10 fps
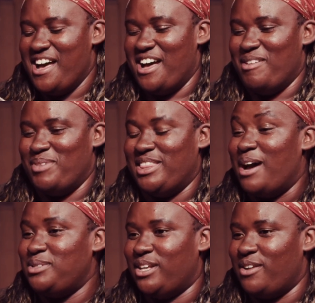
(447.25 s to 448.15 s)
and
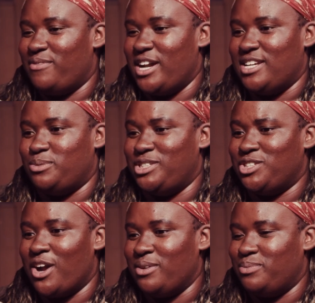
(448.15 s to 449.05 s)
that was a lot of fun because we
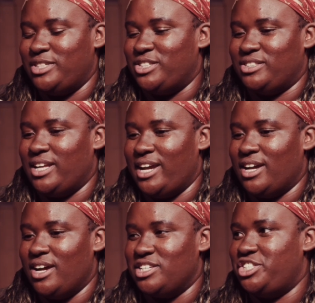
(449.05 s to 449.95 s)
started with just,
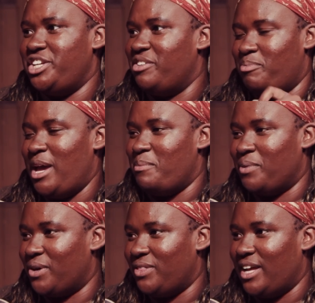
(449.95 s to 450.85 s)
like, a sheet of
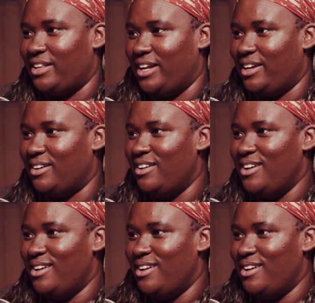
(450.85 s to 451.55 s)
paper that, like,